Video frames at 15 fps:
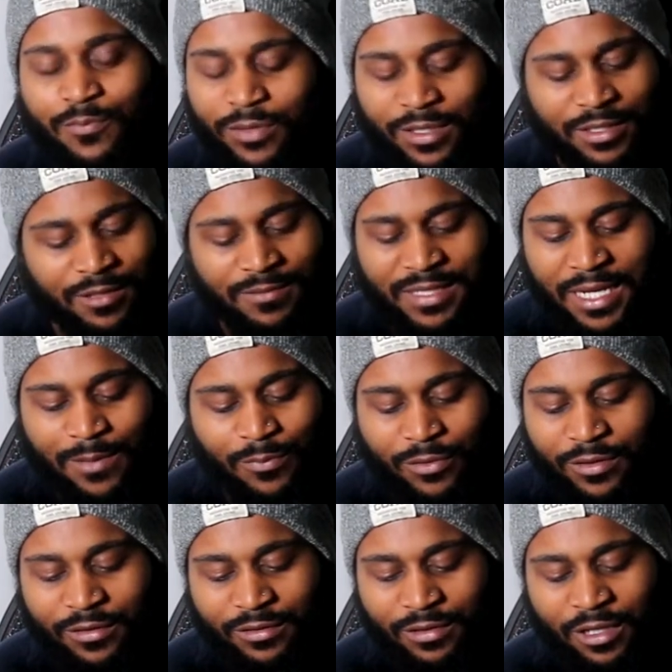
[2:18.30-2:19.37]
put some type
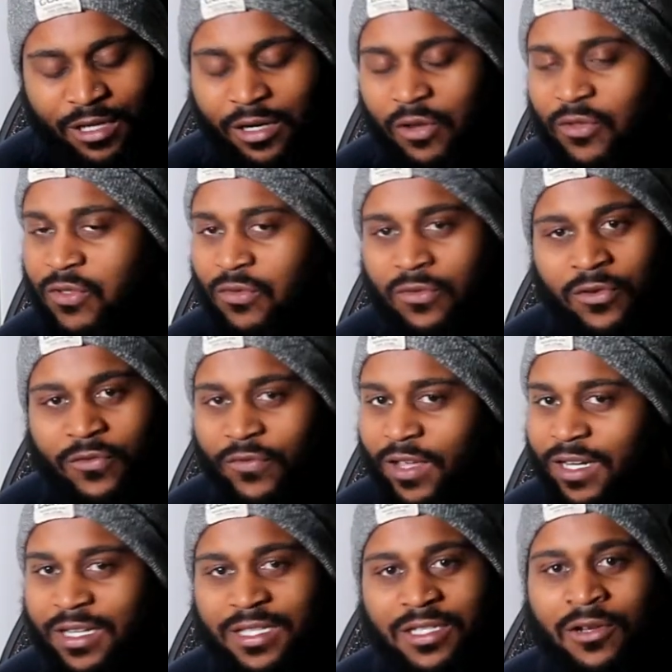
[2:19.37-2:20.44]
of auto-tune
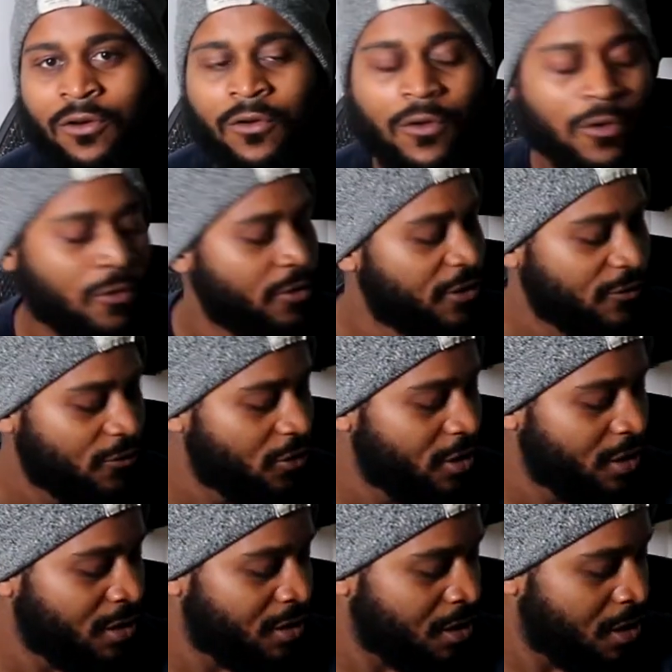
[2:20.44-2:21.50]
effect that's on, on his
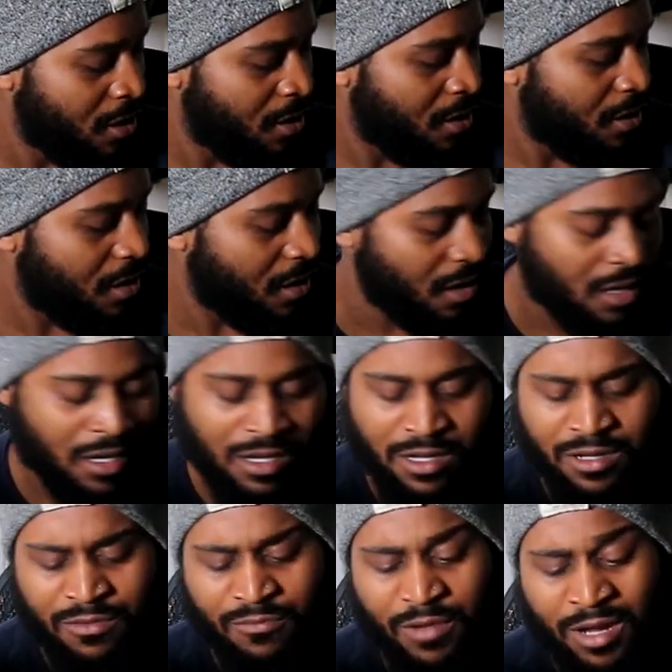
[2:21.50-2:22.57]
voice.
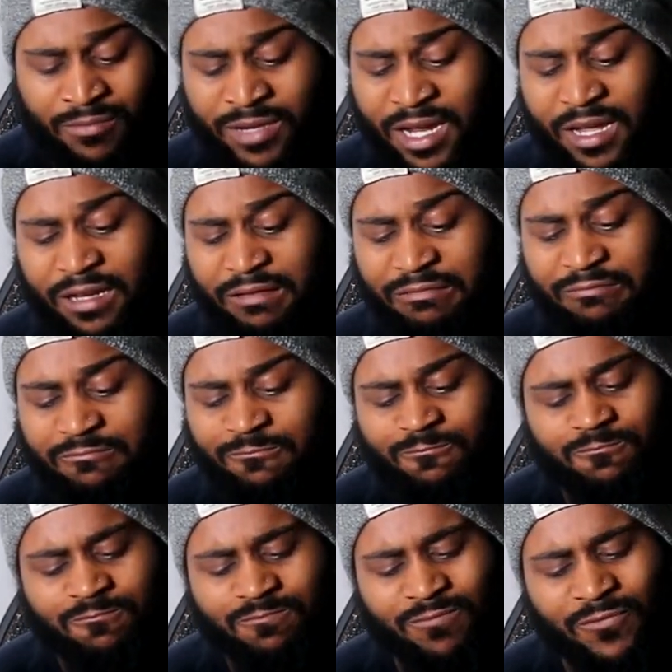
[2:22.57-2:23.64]
Um, I'm not
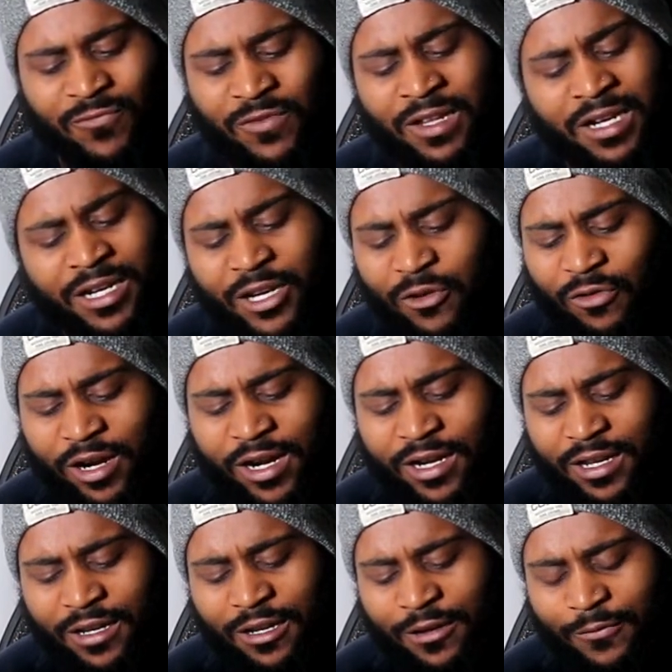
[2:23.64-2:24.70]
feeling it right
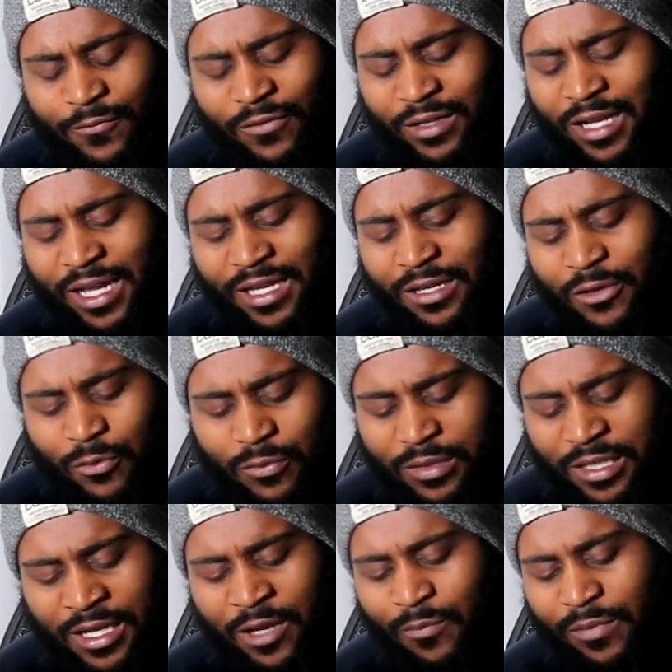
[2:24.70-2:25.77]
now. I feel like it'll
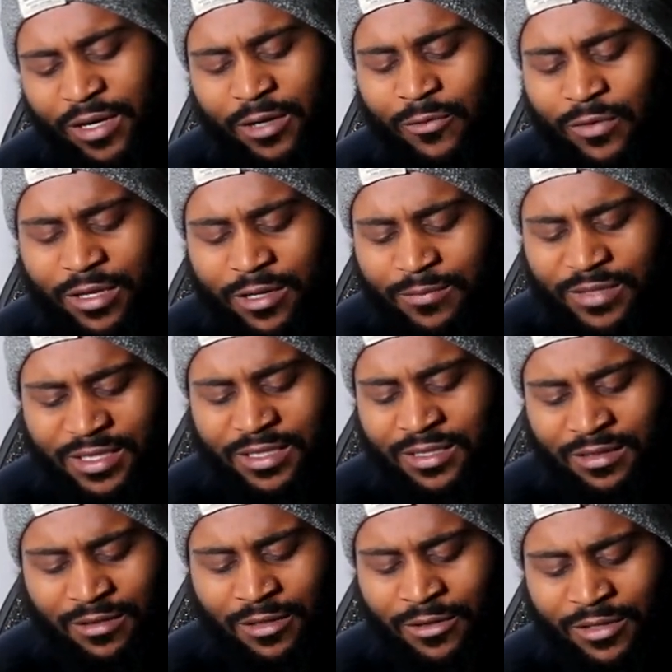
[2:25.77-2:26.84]
sound better with him
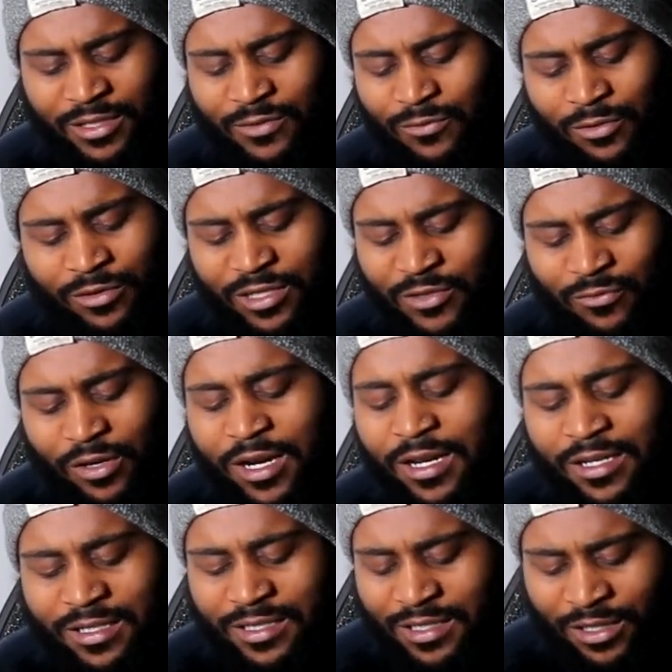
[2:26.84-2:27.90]
just on his on his
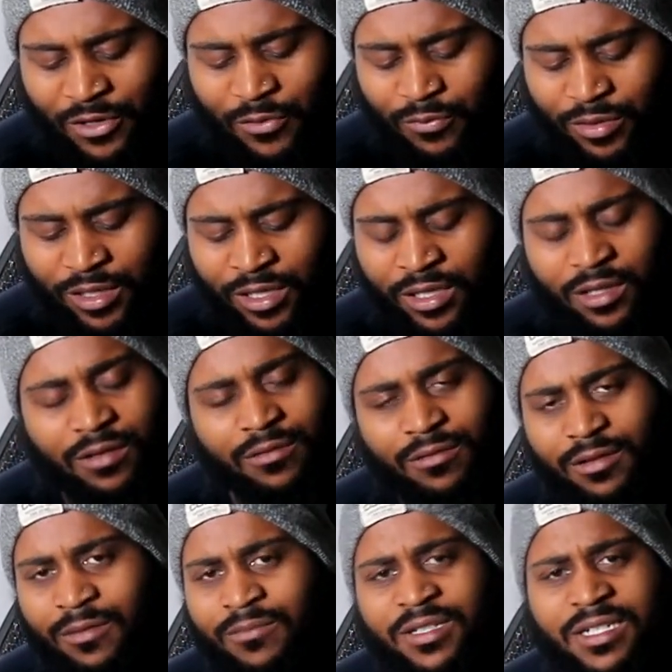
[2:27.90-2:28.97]
regular junk, but
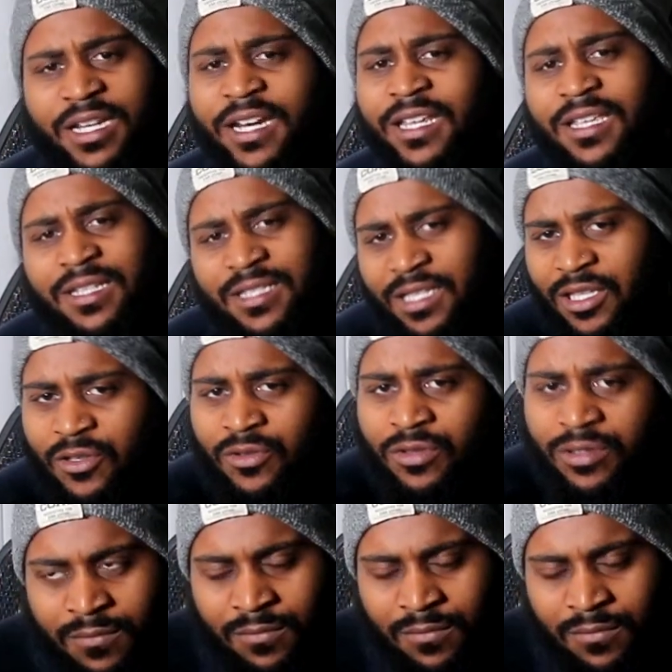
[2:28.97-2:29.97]
I'm gonna let it continue.